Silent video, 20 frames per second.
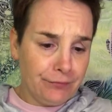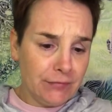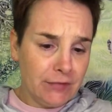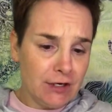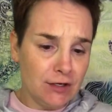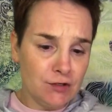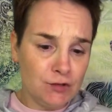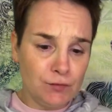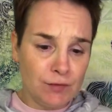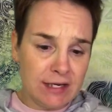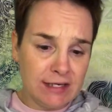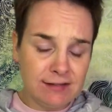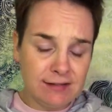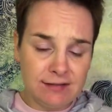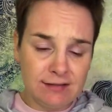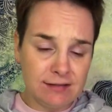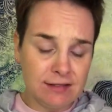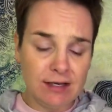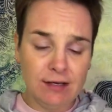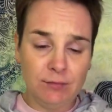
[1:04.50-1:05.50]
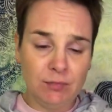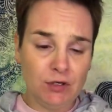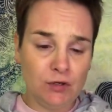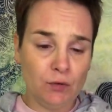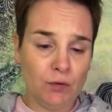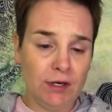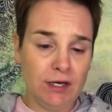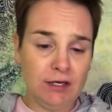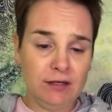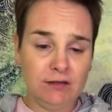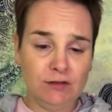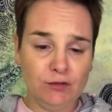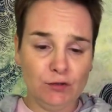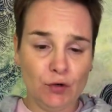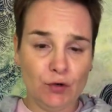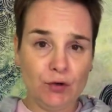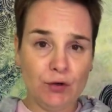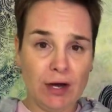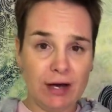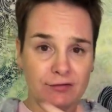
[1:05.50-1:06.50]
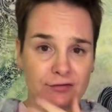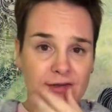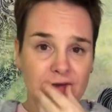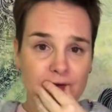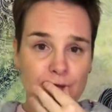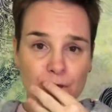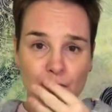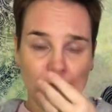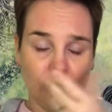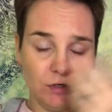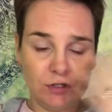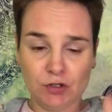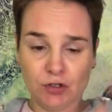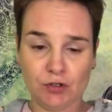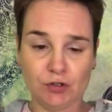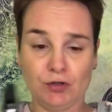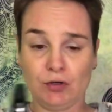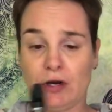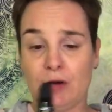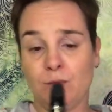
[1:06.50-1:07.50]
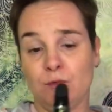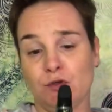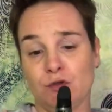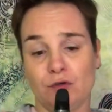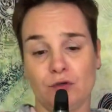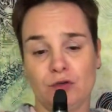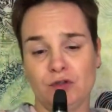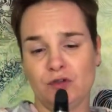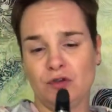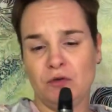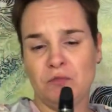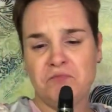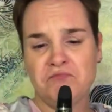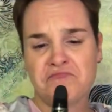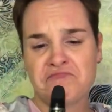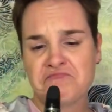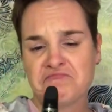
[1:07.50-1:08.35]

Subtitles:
there's rests in between, so you have time to adjust your embouchure. So